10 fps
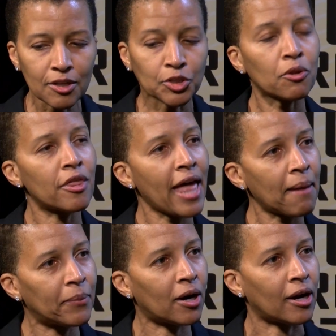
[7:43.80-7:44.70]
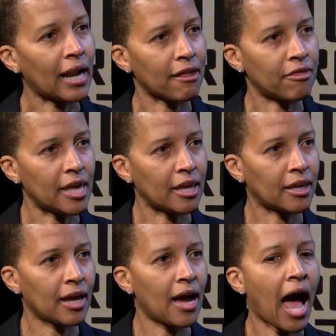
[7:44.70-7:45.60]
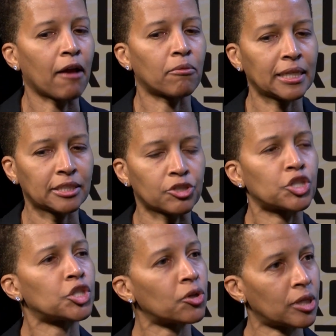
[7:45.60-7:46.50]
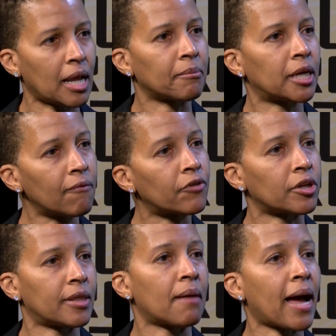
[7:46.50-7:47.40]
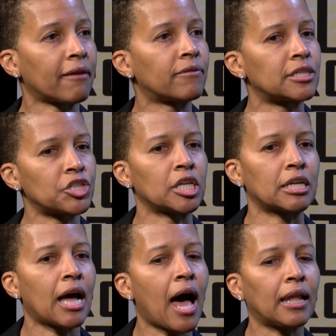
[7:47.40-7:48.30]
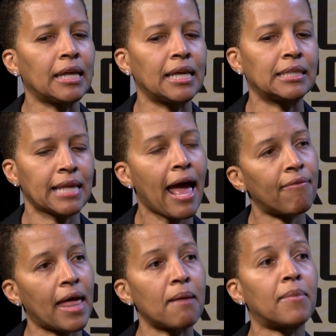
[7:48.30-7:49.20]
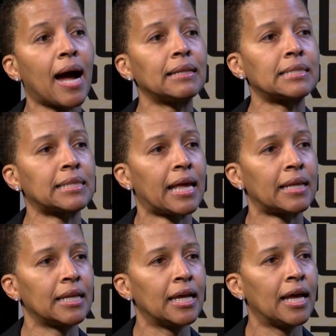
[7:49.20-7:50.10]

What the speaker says: So that part, I think, I rest assured and I'm comforted that my physician colleagues had that mindset.